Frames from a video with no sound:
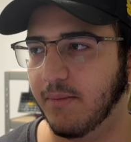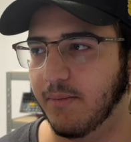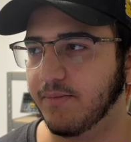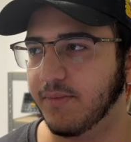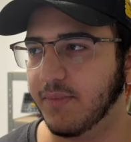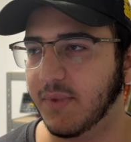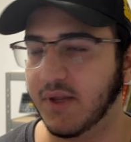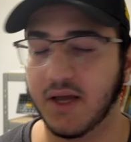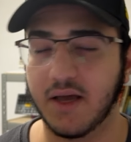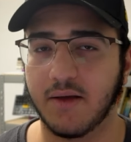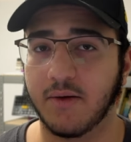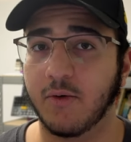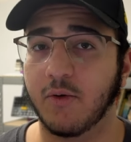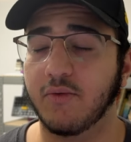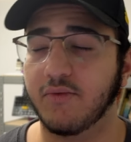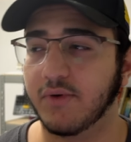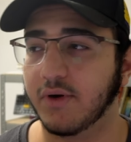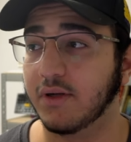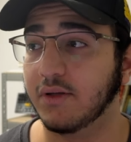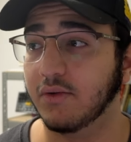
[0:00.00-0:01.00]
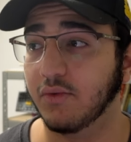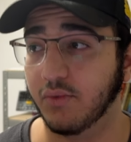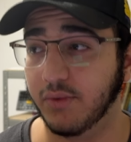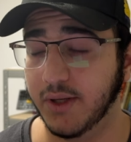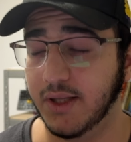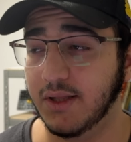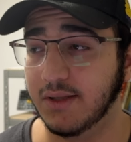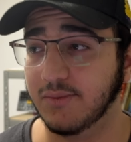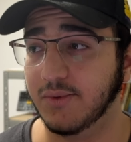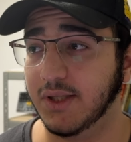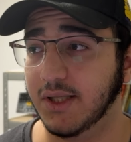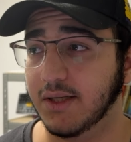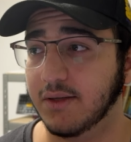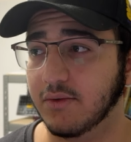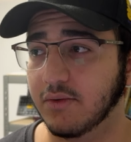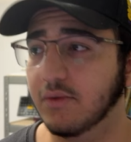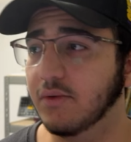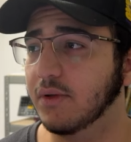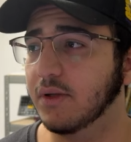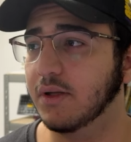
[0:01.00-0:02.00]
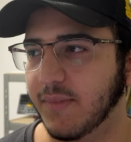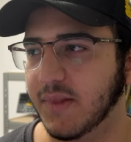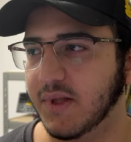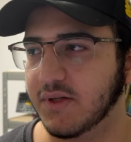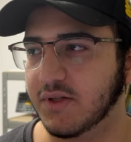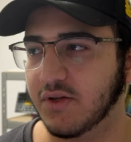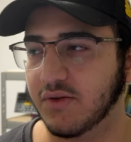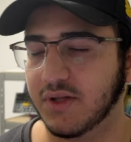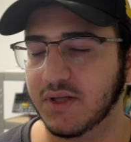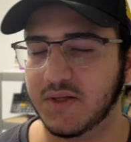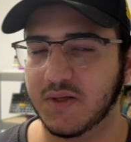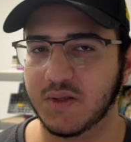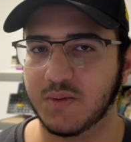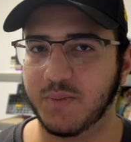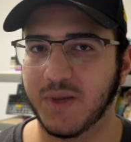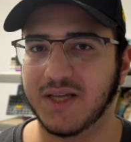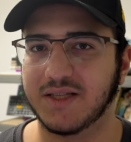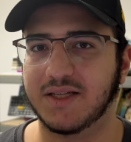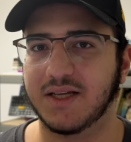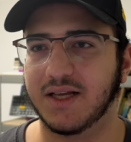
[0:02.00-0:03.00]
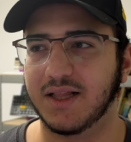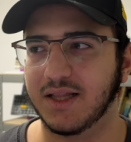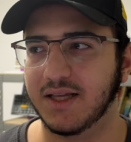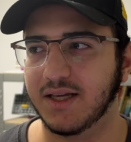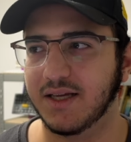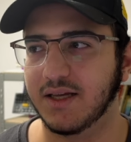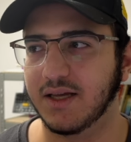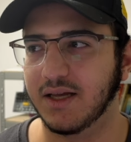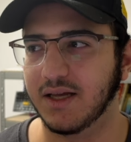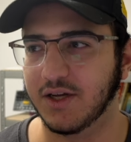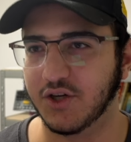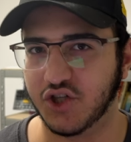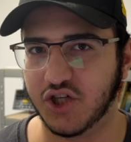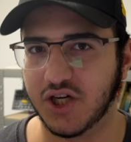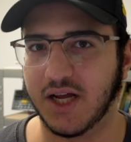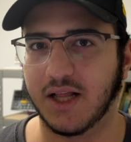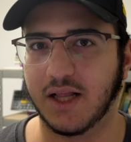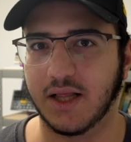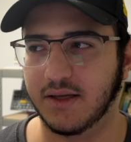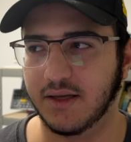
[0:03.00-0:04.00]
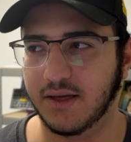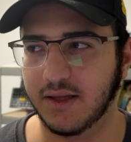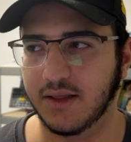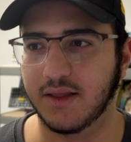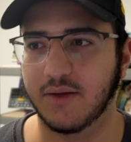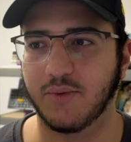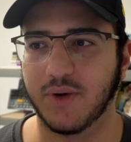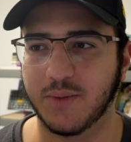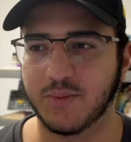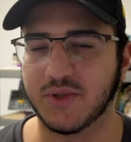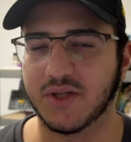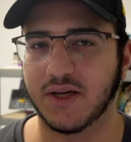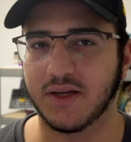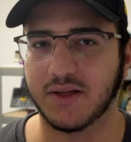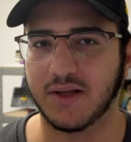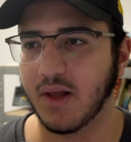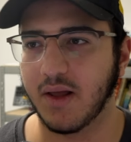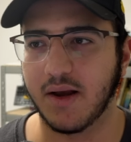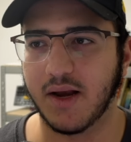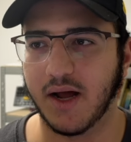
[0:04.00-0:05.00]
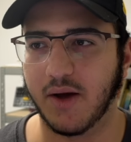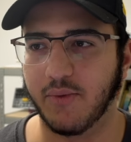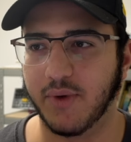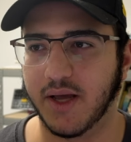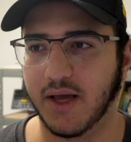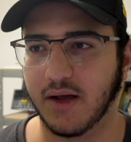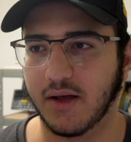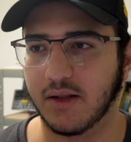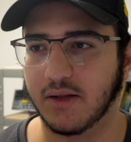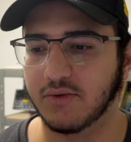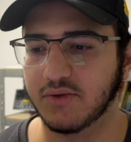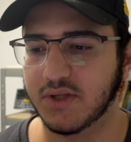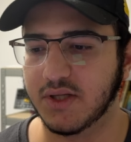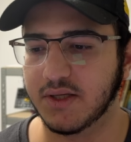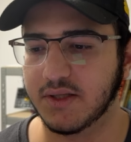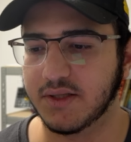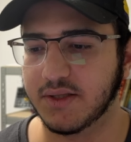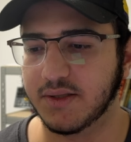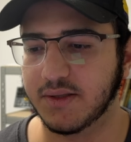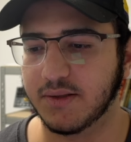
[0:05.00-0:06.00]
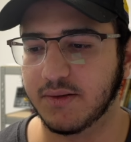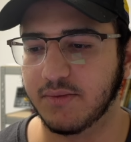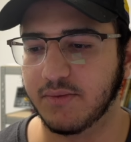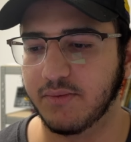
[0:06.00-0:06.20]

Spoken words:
Yeah, overall, really, really cool. So this is basically a shell in the website. Now we can close this.